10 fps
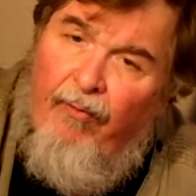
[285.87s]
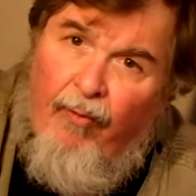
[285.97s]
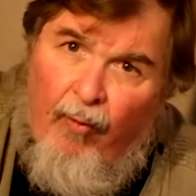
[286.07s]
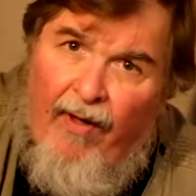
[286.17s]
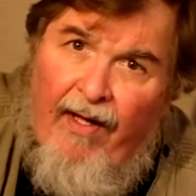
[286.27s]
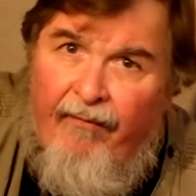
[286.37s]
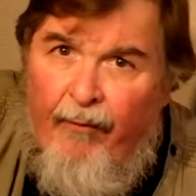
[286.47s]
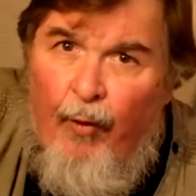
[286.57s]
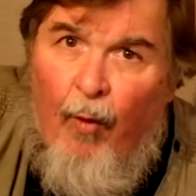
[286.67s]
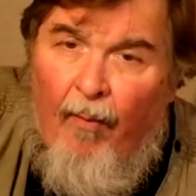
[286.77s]
3
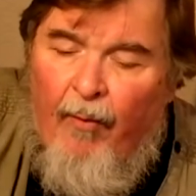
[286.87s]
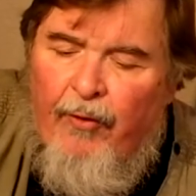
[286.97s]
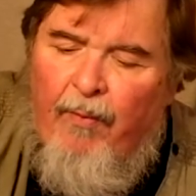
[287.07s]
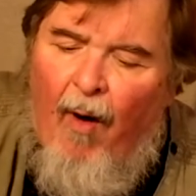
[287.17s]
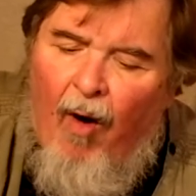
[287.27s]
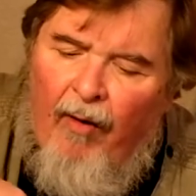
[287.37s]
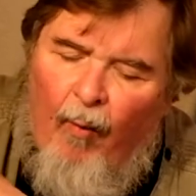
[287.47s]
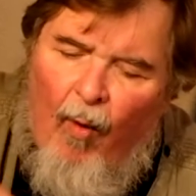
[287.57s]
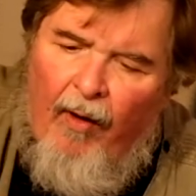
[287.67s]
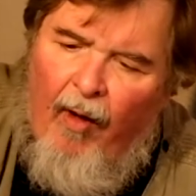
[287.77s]
if 2 of them are small
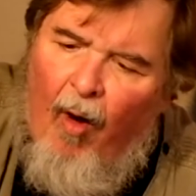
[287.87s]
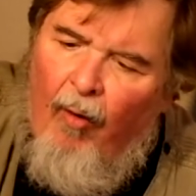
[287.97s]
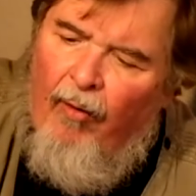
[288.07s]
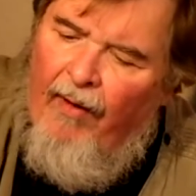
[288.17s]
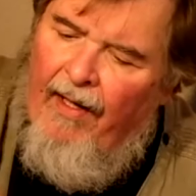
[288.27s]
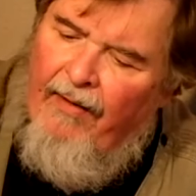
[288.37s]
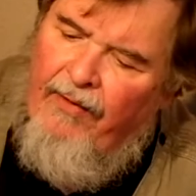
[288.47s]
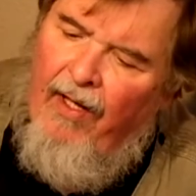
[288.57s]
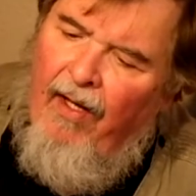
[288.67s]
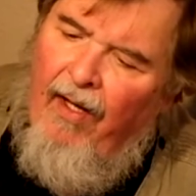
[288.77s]
and 1 longer lens.